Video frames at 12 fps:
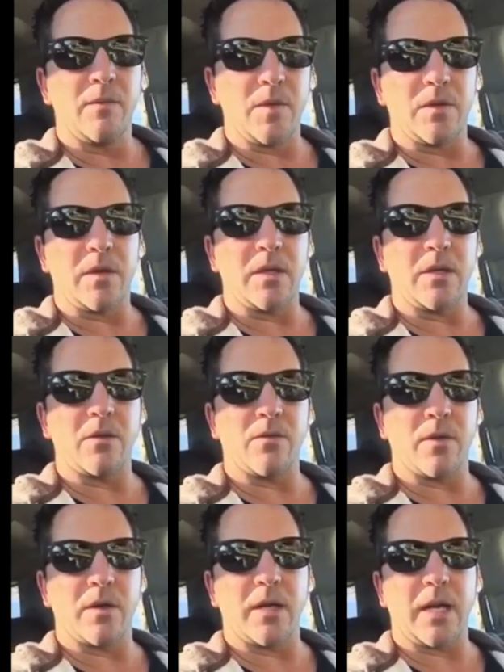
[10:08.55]
If you think
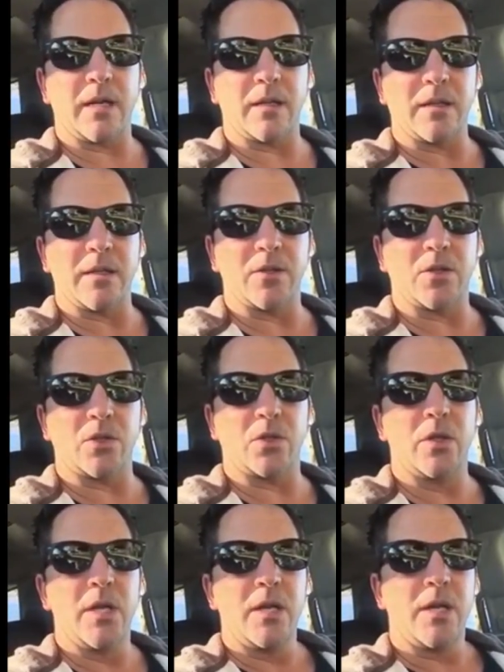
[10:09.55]
you're very
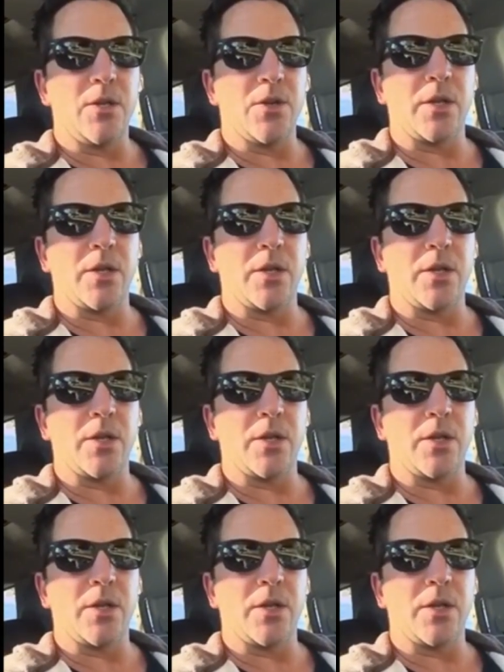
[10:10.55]
analytical and